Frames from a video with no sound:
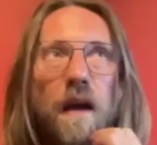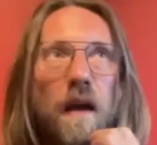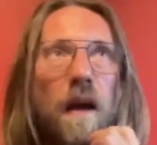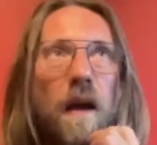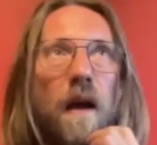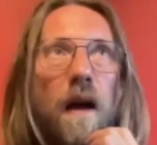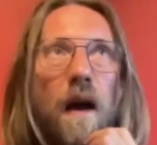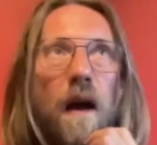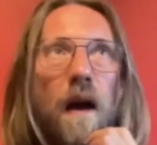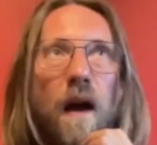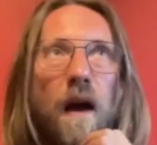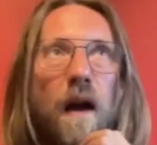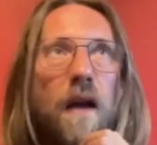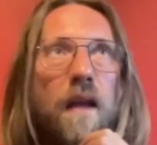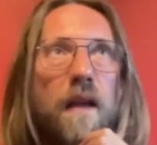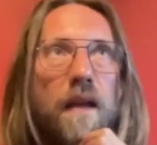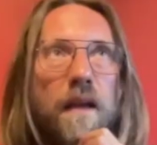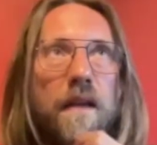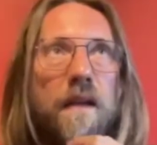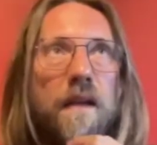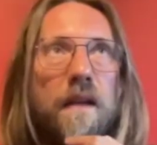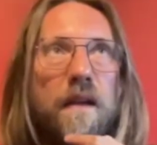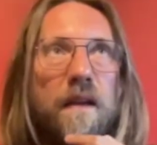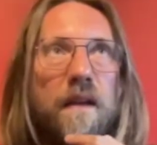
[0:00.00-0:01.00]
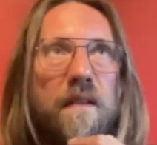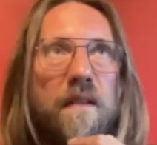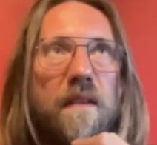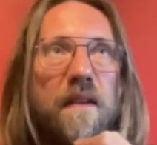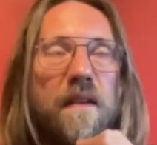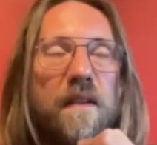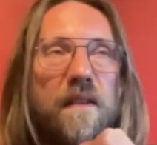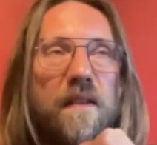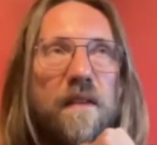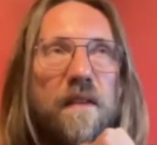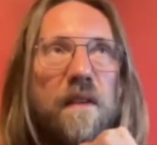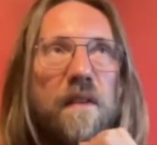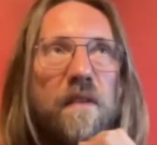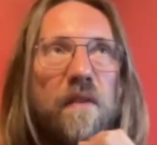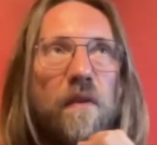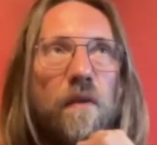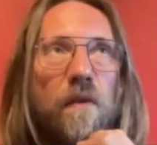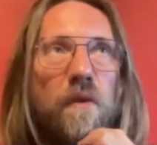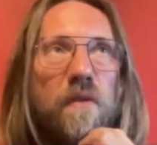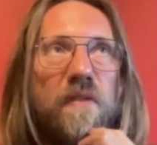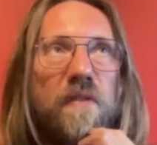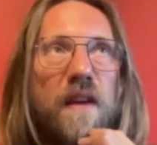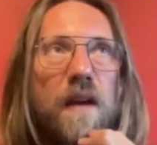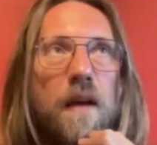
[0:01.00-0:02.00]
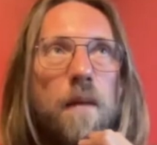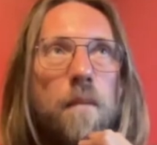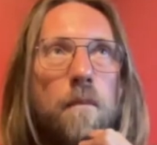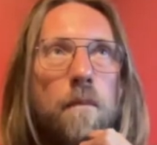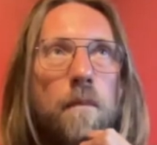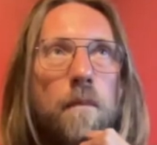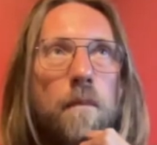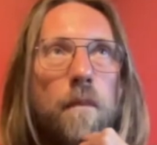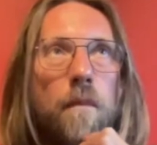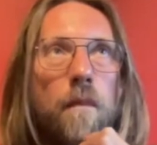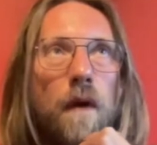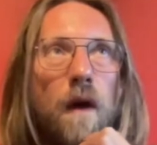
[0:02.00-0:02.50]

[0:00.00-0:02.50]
It's all the same.